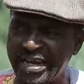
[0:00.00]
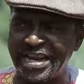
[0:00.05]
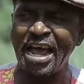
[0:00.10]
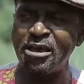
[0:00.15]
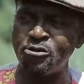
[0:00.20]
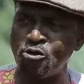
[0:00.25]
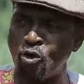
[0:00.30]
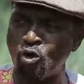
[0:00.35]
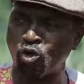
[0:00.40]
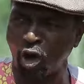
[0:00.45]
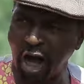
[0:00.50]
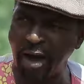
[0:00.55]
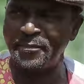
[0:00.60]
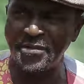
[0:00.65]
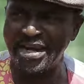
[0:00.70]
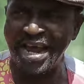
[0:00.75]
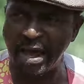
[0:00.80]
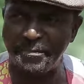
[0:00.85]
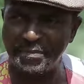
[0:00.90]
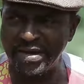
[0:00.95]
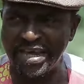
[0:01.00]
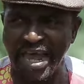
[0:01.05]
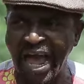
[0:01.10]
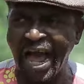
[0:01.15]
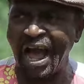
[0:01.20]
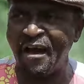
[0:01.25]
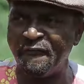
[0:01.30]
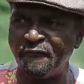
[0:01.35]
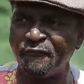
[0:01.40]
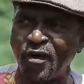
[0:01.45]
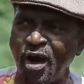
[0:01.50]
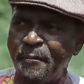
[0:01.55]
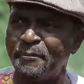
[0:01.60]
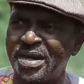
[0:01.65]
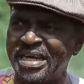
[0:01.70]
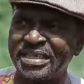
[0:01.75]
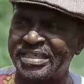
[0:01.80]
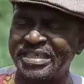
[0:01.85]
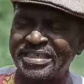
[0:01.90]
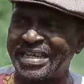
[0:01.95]
Then you come near me and
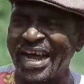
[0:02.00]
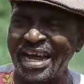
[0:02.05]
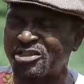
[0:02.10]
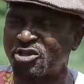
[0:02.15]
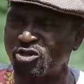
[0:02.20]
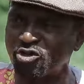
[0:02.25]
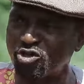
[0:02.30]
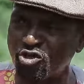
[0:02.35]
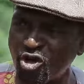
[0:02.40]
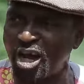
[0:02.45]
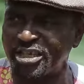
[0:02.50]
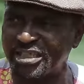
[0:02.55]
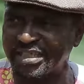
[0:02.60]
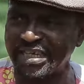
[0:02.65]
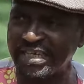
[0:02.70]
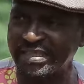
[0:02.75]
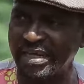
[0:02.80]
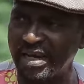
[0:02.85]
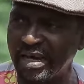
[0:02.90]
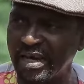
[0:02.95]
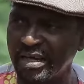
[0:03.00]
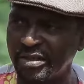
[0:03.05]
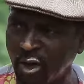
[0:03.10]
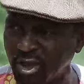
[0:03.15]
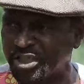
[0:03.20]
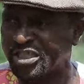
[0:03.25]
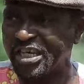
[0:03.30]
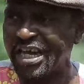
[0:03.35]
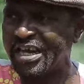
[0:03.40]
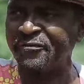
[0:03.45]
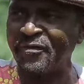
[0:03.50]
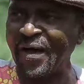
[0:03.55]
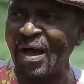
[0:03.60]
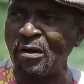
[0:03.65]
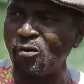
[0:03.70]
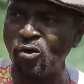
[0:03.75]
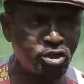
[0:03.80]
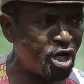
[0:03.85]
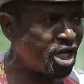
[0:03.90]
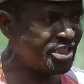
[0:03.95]
vomit that nonsense. You see, if
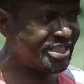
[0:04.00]
I will